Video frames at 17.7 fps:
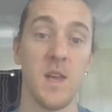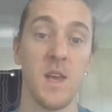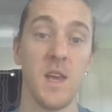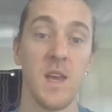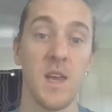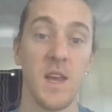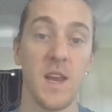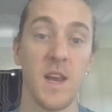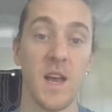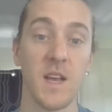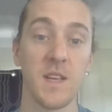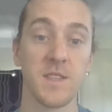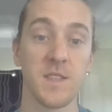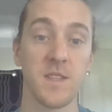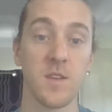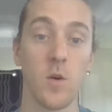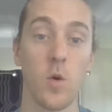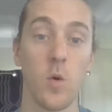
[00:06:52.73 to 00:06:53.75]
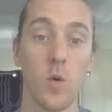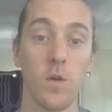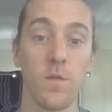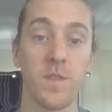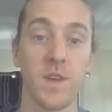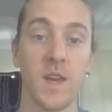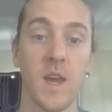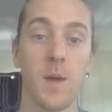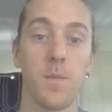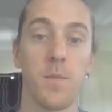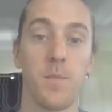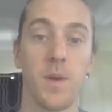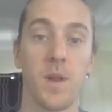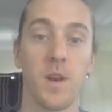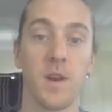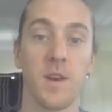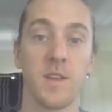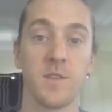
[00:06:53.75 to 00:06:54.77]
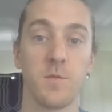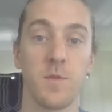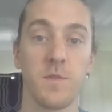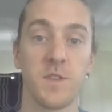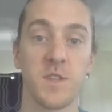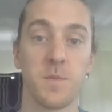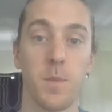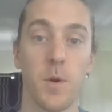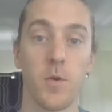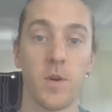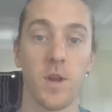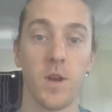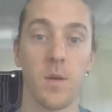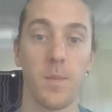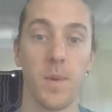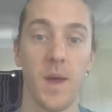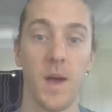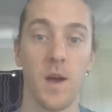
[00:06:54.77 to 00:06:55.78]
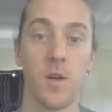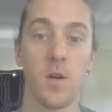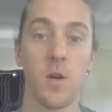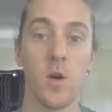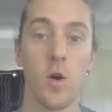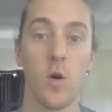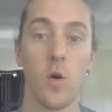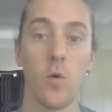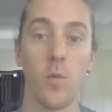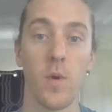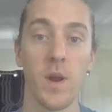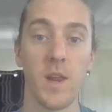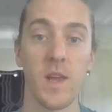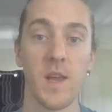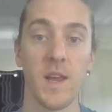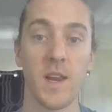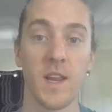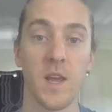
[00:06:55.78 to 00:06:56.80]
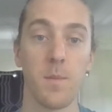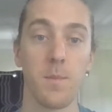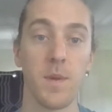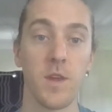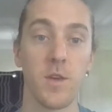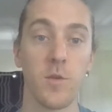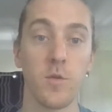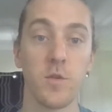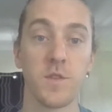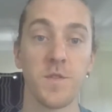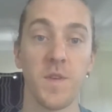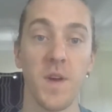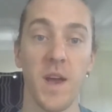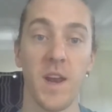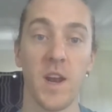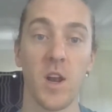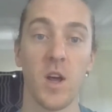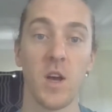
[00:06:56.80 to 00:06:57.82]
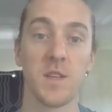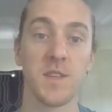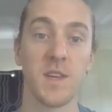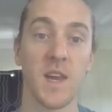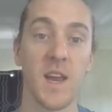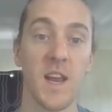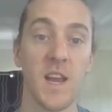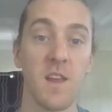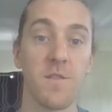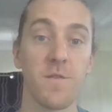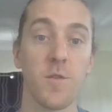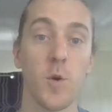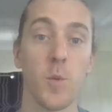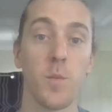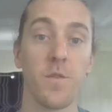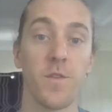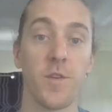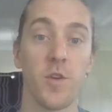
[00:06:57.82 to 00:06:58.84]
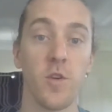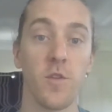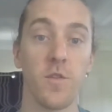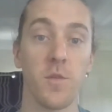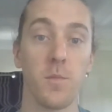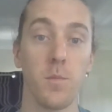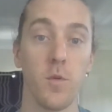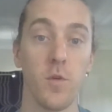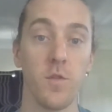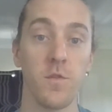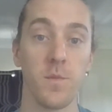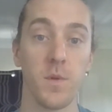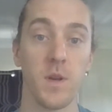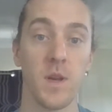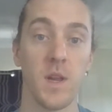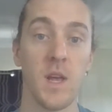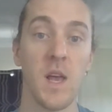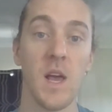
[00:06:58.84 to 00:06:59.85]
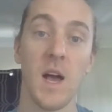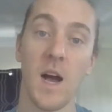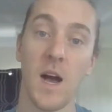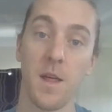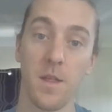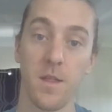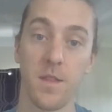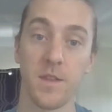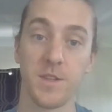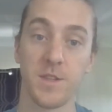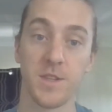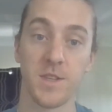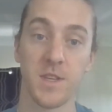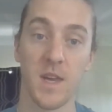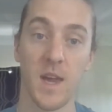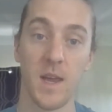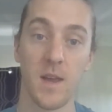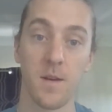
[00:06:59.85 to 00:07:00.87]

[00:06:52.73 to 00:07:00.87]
It has all of the capabilities we've spoken about already and can be used for analysing any form of human movement other than just gait.